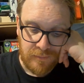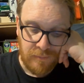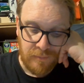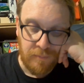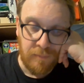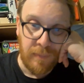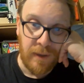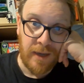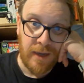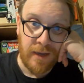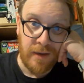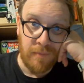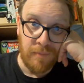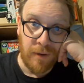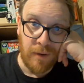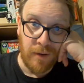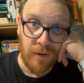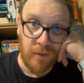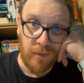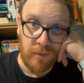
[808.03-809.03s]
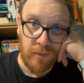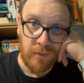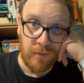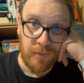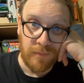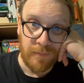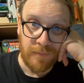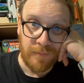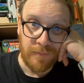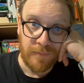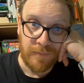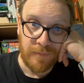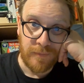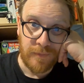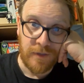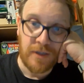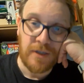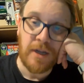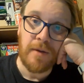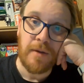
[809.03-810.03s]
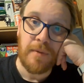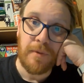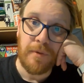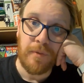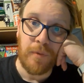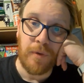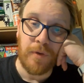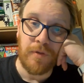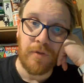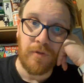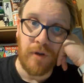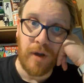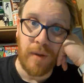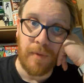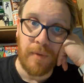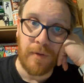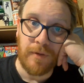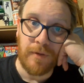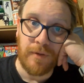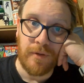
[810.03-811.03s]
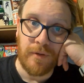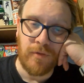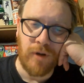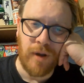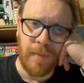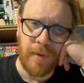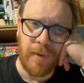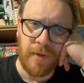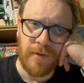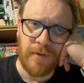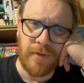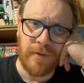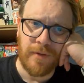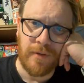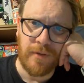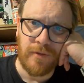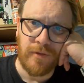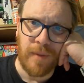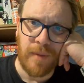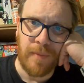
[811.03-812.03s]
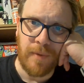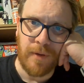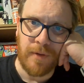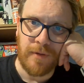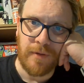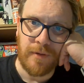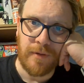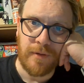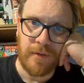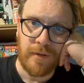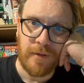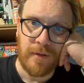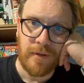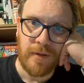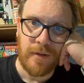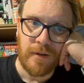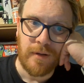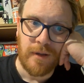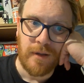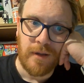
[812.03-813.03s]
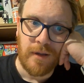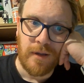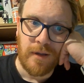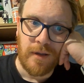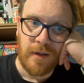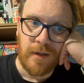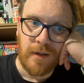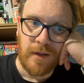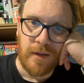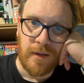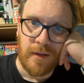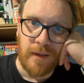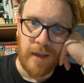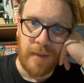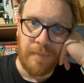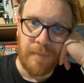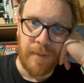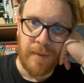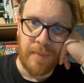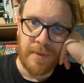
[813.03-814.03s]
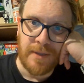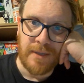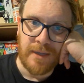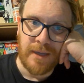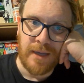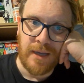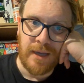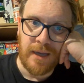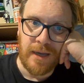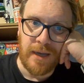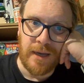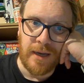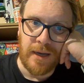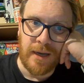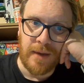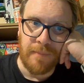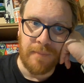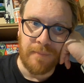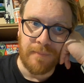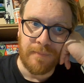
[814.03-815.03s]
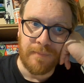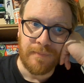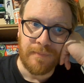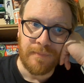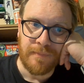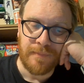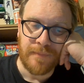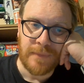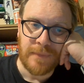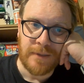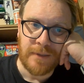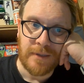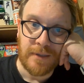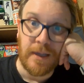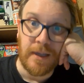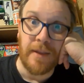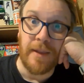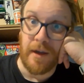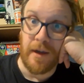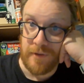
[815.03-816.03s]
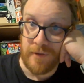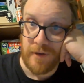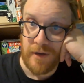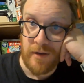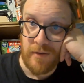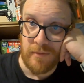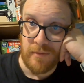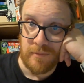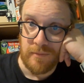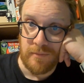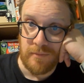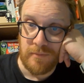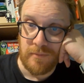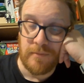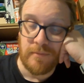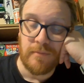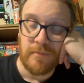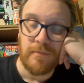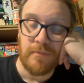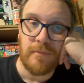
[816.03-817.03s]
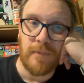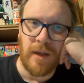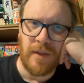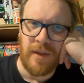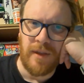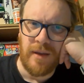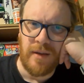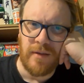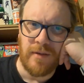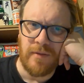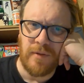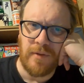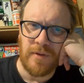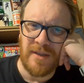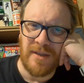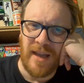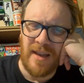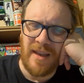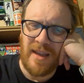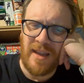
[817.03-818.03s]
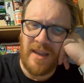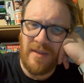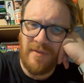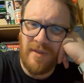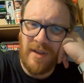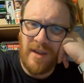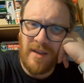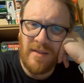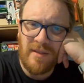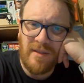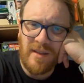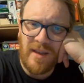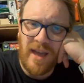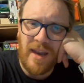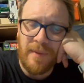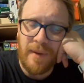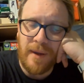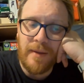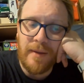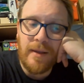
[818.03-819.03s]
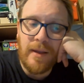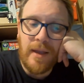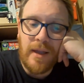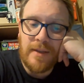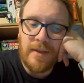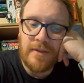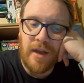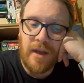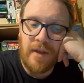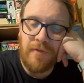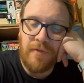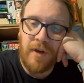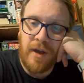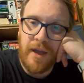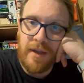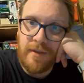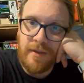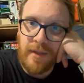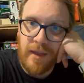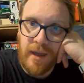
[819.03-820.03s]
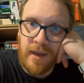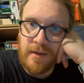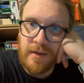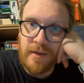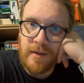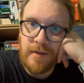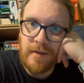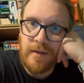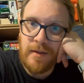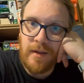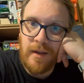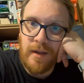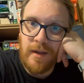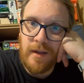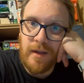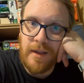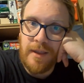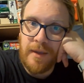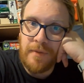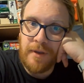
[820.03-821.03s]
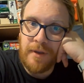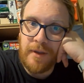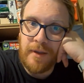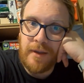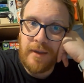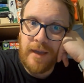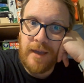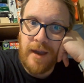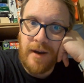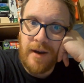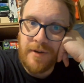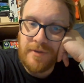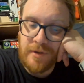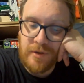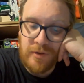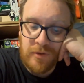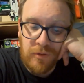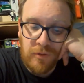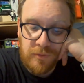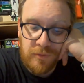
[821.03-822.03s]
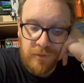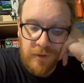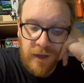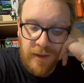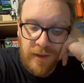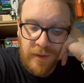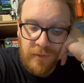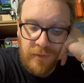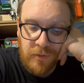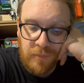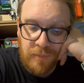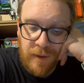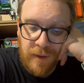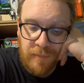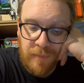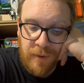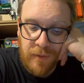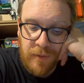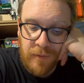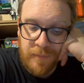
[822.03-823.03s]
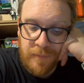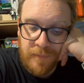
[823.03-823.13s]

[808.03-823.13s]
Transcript: Beanpole. Did you ever use what's the tripods? Tripods? Tripods. Like BBC Sunday afternoon, I think. Or Saturday evening. Anyway, sci-fi thing. And there's a character called, I think it's called Beanpole.